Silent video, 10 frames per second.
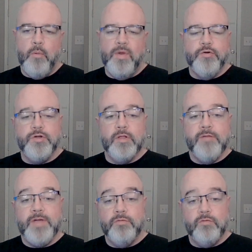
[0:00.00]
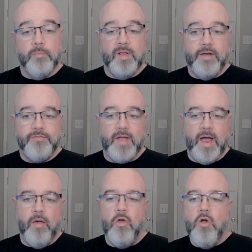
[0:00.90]
And whether you're living a sober
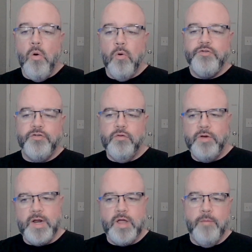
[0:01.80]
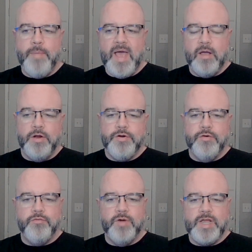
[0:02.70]
lifestyle or just looking to cut back on
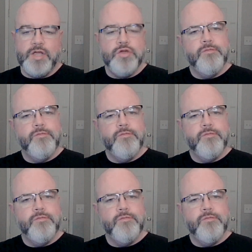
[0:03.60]
your drinking,